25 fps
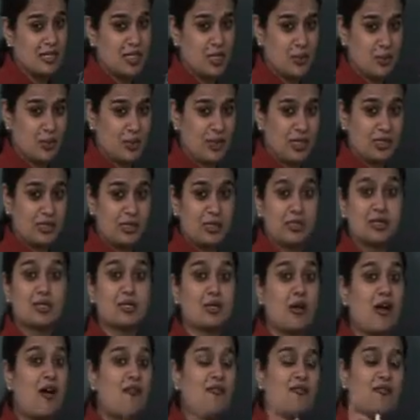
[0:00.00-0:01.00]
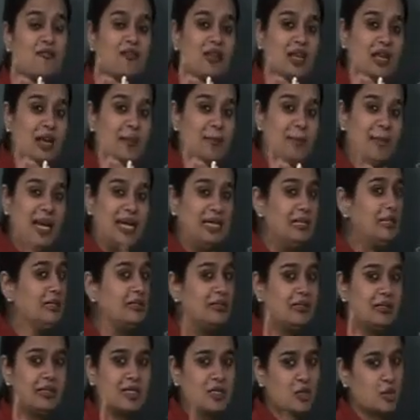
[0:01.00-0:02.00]
there is presence of
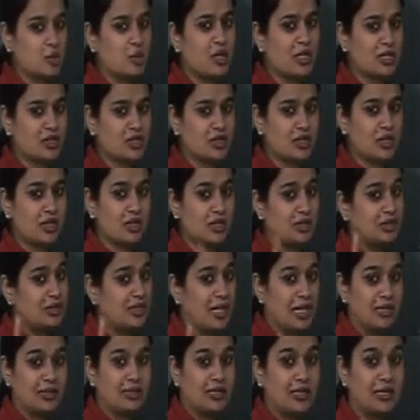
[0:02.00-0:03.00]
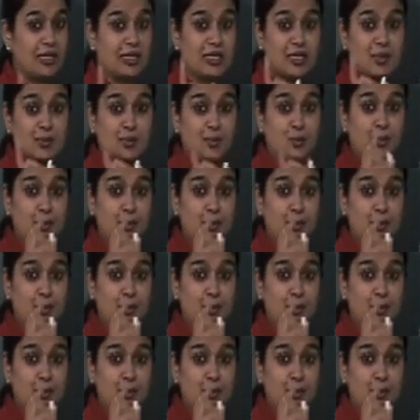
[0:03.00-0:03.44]
filamentous structure, that is